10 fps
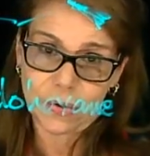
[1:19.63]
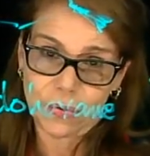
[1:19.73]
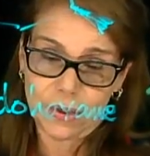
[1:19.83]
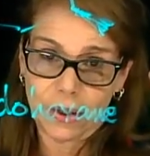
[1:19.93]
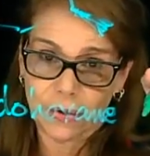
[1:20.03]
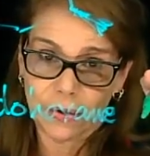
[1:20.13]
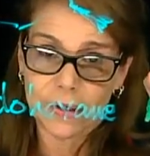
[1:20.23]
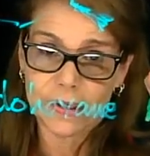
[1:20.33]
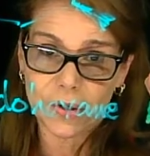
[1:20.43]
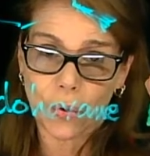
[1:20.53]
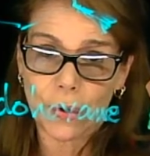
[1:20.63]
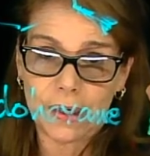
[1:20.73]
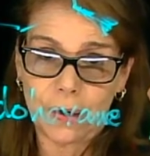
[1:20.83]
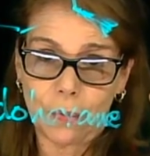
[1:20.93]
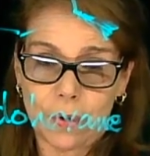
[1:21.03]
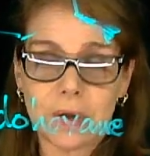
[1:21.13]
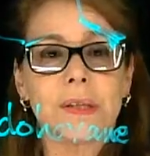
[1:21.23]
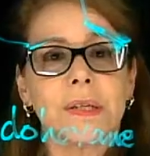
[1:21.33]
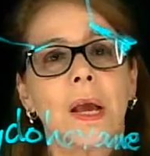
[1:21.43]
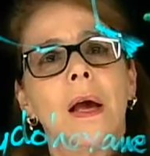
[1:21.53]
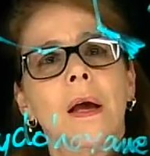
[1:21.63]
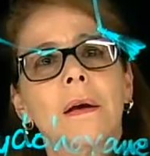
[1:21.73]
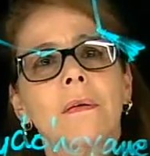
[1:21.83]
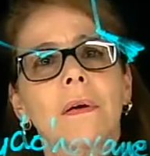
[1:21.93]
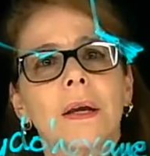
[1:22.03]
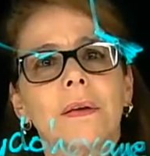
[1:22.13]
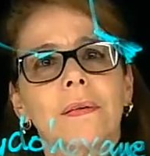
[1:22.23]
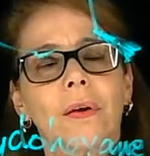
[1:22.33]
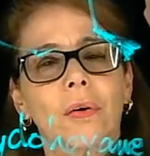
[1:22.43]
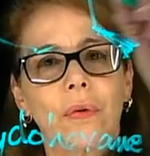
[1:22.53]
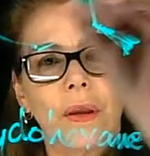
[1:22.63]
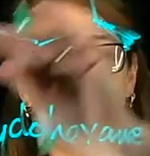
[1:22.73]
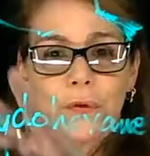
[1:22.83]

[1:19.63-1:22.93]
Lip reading: the other is going inwards, right? So if you